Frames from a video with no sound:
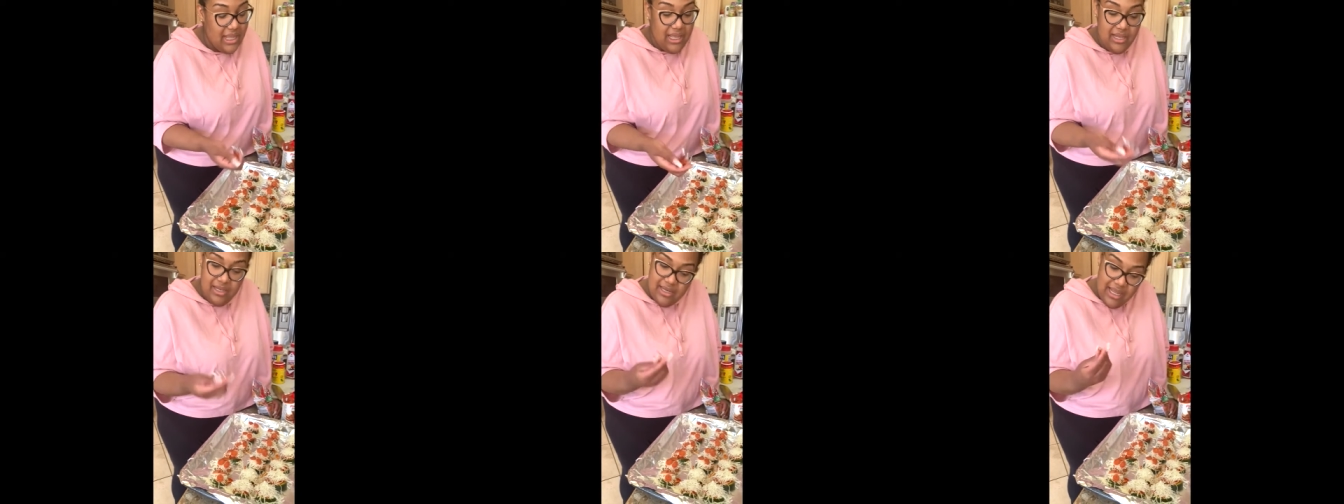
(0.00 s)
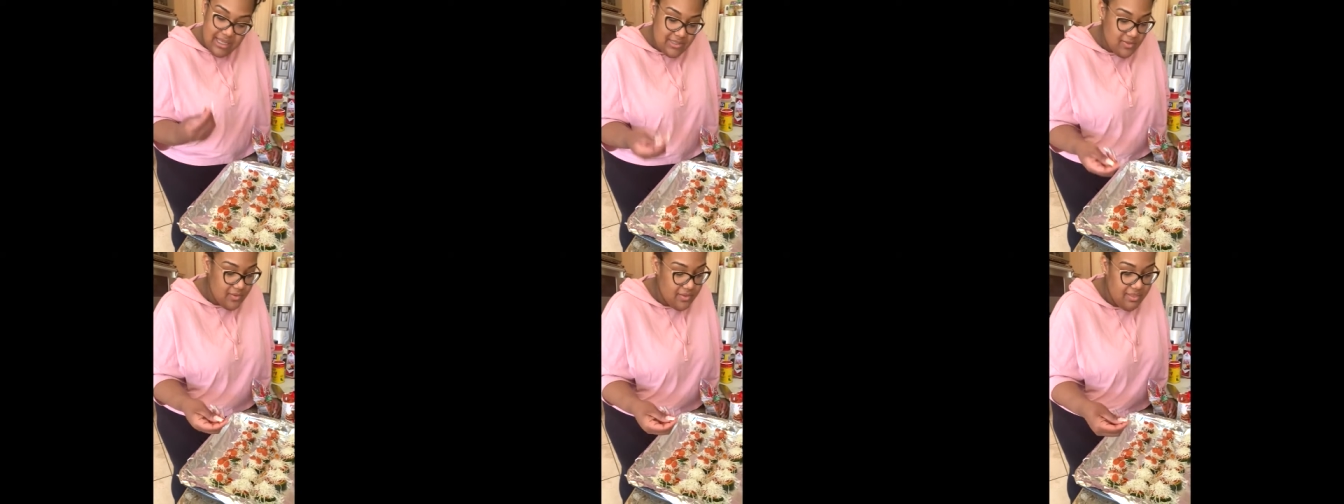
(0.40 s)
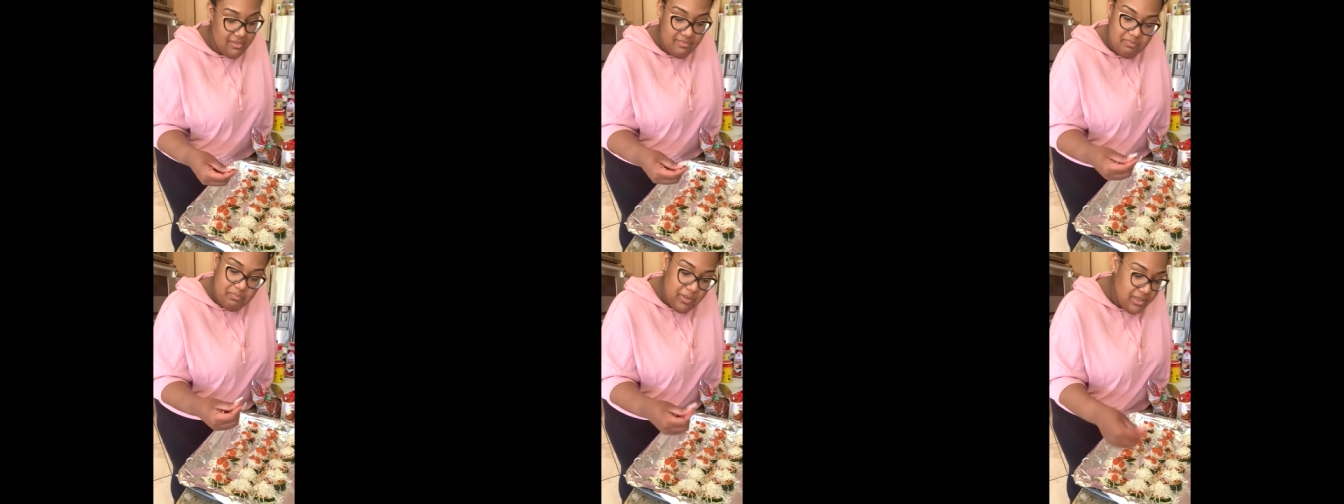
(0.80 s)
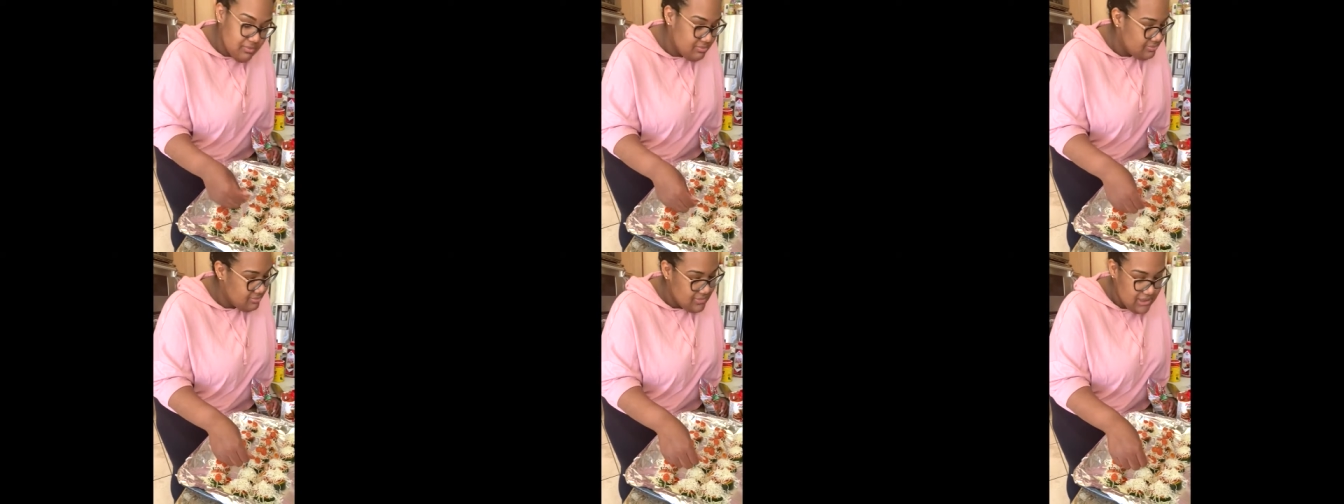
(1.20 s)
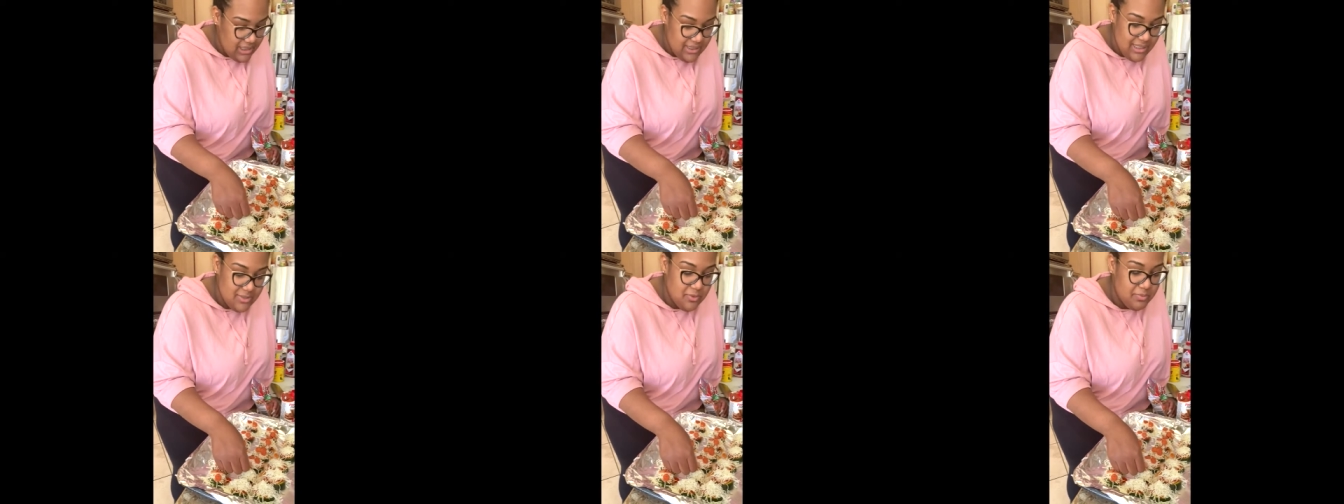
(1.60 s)
And that's on
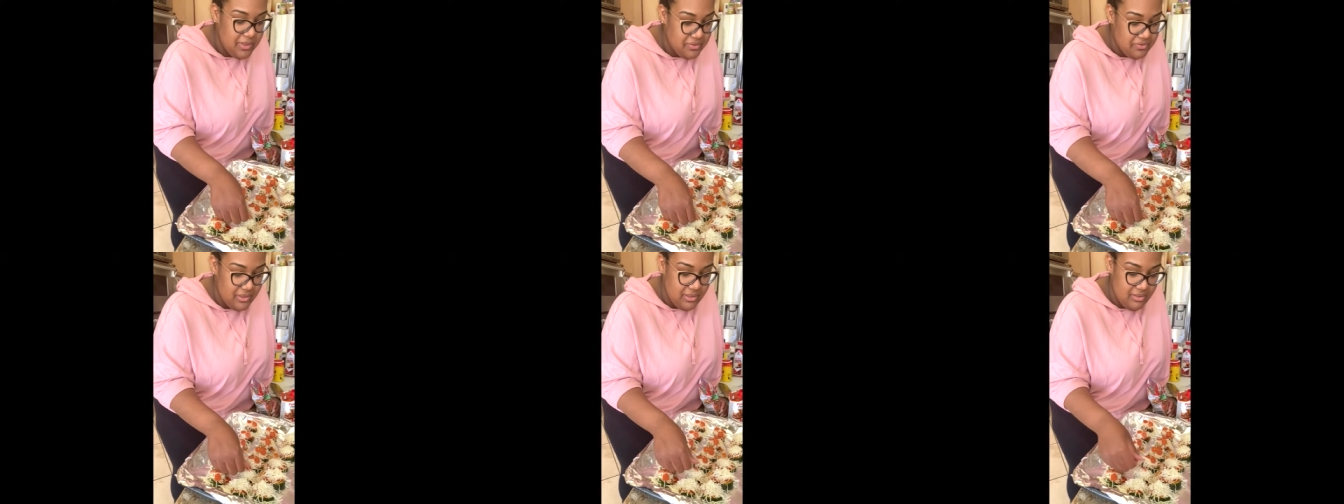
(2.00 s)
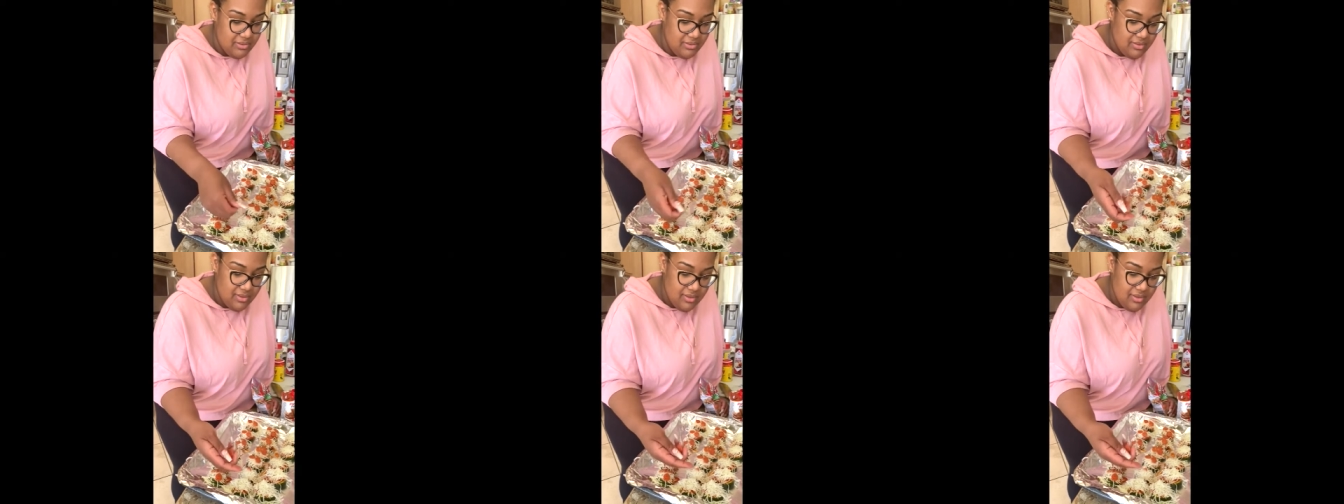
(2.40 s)
that's one, period.